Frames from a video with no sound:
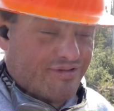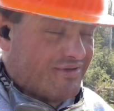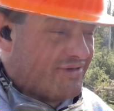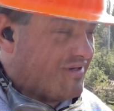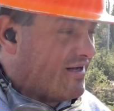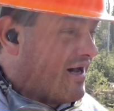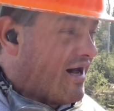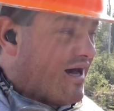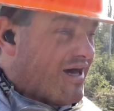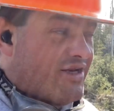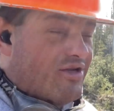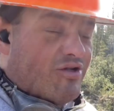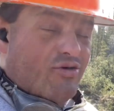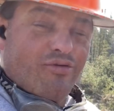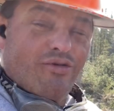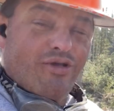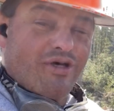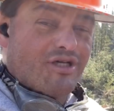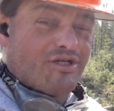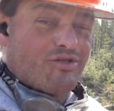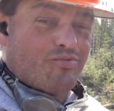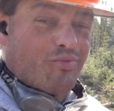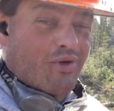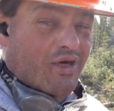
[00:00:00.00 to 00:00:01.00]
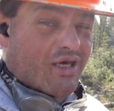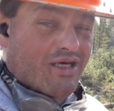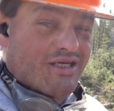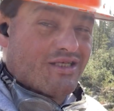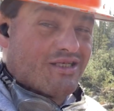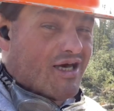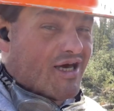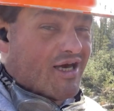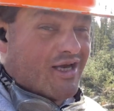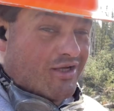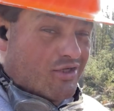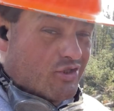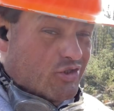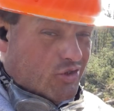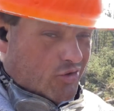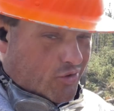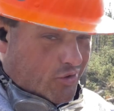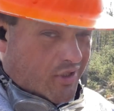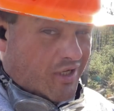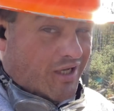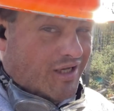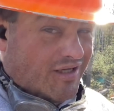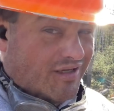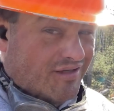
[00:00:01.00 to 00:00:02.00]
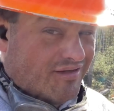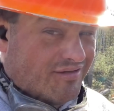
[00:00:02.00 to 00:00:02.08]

I do this because I enjoy it.